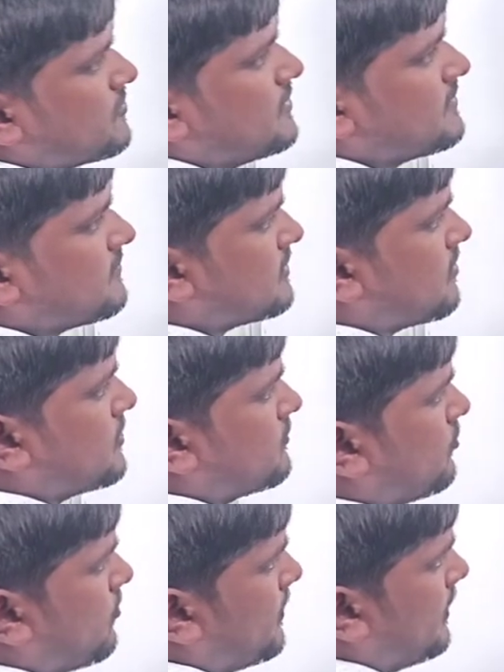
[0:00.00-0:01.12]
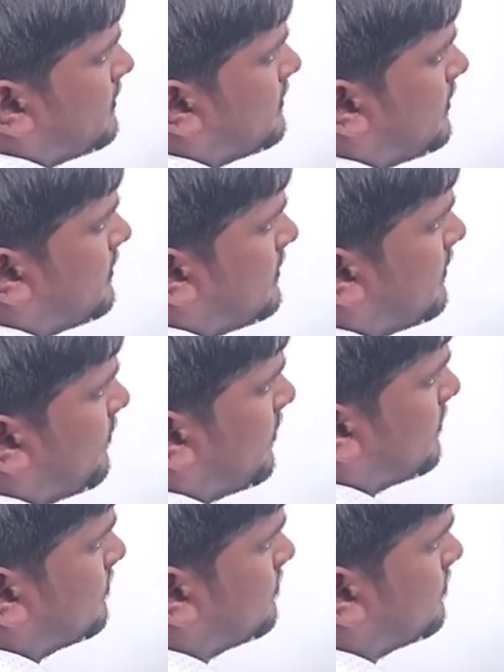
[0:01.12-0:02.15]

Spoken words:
So that is nothing but 0.337.